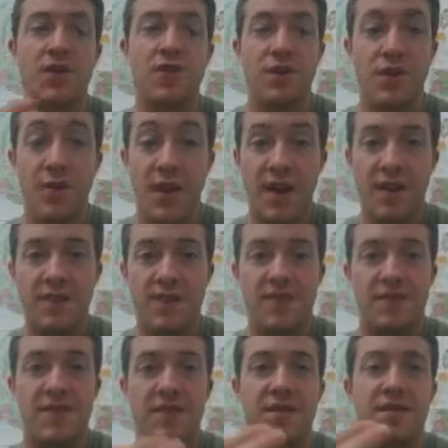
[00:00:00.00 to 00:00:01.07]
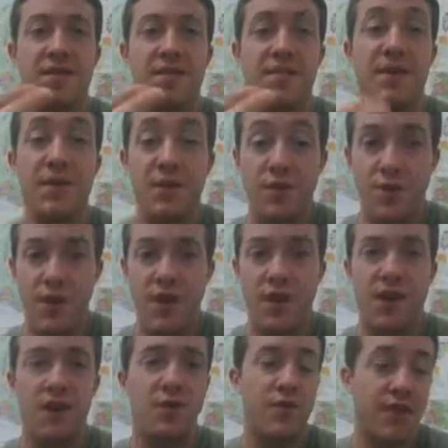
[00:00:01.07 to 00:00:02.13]
Shiraz, Pinot
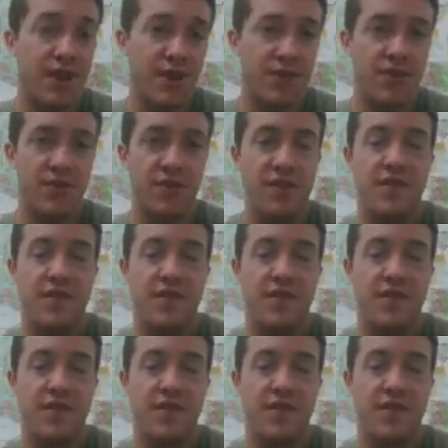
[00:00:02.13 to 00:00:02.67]
Noir, Grenache,